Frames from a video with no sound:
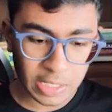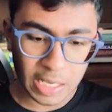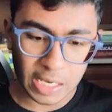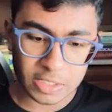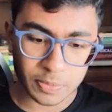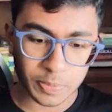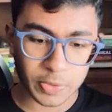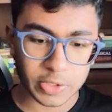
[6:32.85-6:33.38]
And
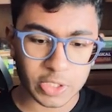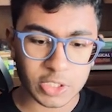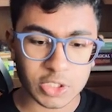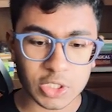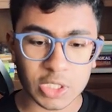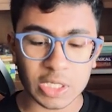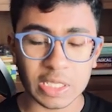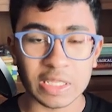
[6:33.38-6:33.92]
the
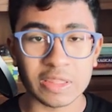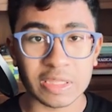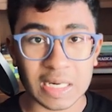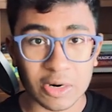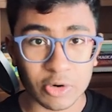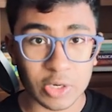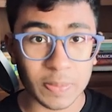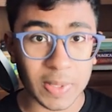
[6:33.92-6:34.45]
possession is
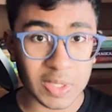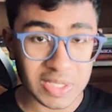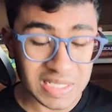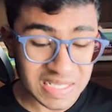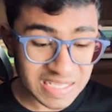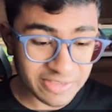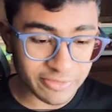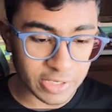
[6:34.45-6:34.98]
round about
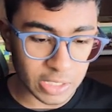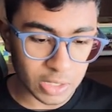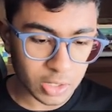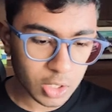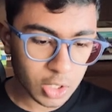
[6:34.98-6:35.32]
even.